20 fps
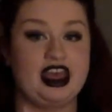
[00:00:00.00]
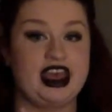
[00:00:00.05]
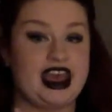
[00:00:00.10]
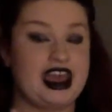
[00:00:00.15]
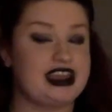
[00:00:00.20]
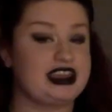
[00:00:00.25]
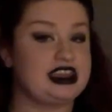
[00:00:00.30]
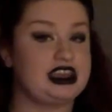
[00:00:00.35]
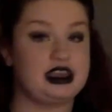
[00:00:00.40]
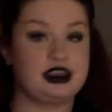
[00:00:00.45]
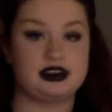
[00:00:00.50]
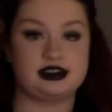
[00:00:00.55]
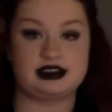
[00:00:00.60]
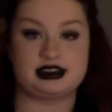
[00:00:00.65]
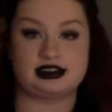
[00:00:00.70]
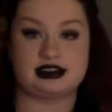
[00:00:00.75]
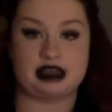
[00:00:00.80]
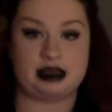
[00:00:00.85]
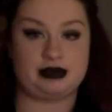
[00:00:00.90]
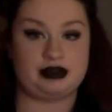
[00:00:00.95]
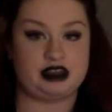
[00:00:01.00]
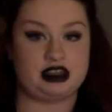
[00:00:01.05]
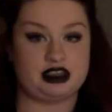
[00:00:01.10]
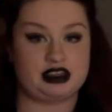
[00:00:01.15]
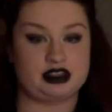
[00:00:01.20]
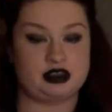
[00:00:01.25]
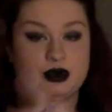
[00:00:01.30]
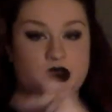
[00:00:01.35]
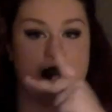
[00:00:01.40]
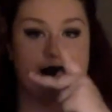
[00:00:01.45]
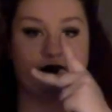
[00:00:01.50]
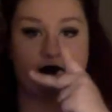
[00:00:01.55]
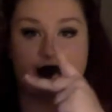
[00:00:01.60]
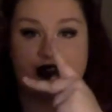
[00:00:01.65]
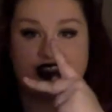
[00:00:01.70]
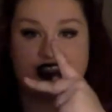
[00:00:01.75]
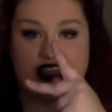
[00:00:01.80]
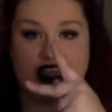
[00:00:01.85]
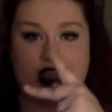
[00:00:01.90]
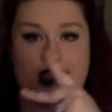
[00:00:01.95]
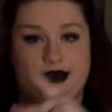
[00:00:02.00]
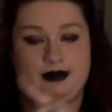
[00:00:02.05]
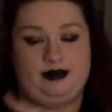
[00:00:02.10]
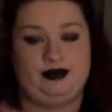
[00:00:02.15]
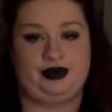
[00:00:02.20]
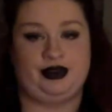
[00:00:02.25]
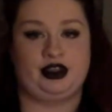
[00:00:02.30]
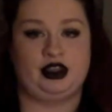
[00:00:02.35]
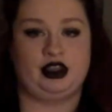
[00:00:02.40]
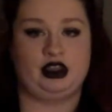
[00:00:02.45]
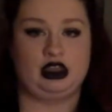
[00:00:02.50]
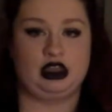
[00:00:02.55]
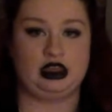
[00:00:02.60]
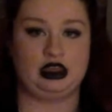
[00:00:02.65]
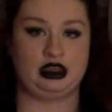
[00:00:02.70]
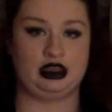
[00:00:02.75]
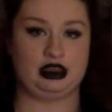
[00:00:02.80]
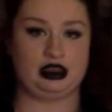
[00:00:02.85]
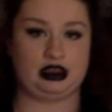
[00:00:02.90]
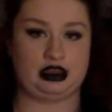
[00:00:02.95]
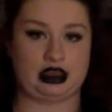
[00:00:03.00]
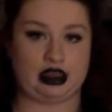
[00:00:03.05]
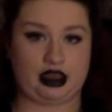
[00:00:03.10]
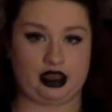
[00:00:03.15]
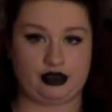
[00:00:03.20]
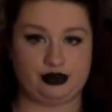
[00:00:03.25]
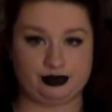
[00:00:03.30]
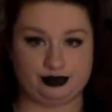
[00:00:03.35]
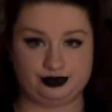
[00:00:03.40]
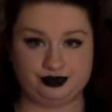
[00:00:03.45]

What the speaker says: And king is the same thing as queen, but with a K. King.